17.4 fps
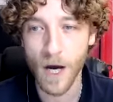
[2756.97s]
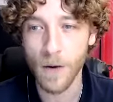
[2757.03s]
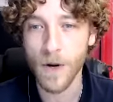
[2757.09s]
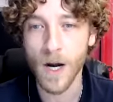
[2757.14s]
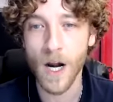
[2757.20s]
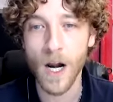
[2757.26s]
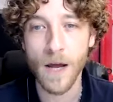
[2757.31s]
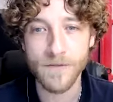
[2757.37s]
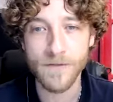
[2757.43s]
I
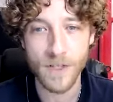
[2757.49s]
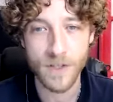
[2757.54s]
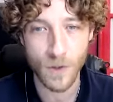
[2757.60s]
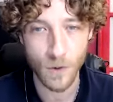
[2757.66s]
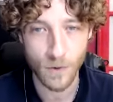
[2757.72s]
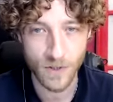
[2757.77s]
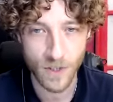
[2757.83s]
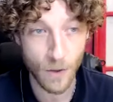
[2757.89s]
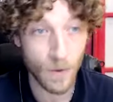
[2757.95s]
would love to
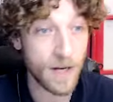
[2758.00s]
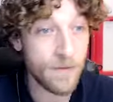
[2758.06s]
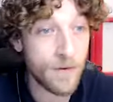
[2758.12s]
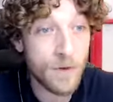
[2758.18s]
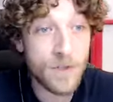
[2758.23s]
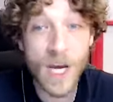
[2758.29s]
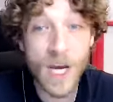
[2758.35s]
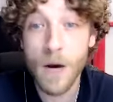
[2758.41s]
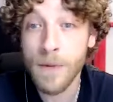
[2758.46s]
talk to you. And if
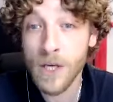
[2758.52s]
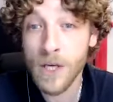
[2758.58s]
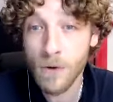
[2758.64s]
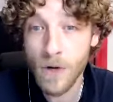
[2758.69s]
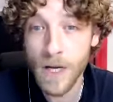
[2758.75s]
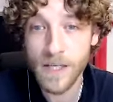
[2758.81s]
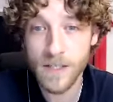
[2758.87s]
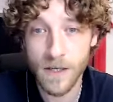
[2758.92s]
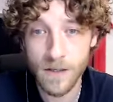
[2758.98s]
you tell me you
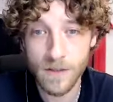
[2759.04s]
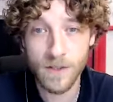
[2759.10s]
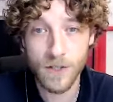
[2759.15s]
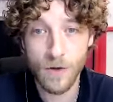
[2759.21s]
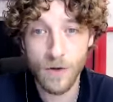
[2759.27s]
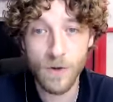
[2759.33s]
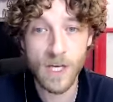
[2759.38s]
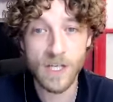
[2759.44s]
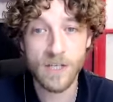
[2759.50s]
listen
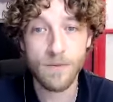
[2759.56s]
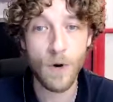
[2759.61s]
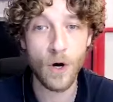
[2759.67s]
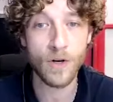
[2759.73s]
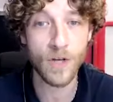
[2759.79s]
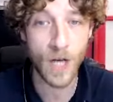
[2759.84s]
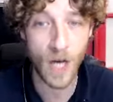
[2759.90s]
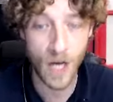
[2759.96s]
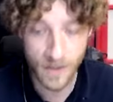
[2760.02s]
to this
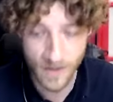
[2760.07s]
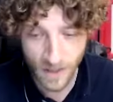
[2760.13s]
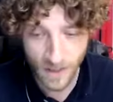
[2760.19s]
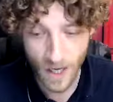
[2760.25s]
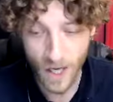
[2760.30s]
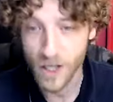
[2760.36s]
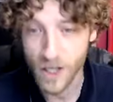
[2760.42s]
podcast,